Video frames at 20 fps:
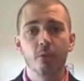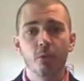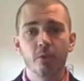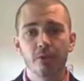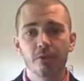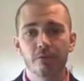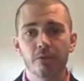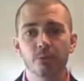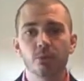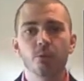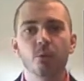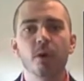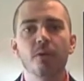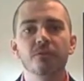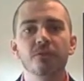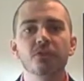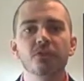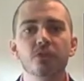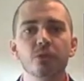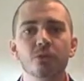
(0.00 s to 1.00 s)
4th from
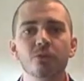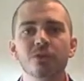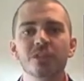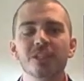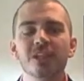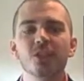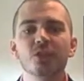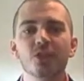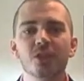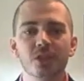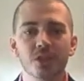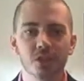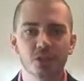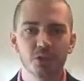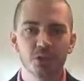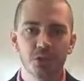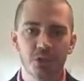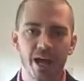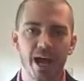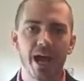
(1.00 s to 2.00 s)
12 to 2 teaching
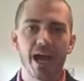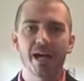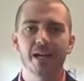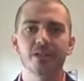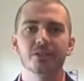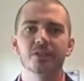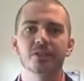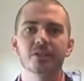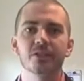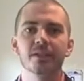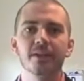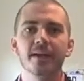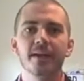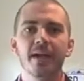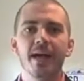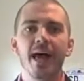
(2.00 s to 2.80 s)
a class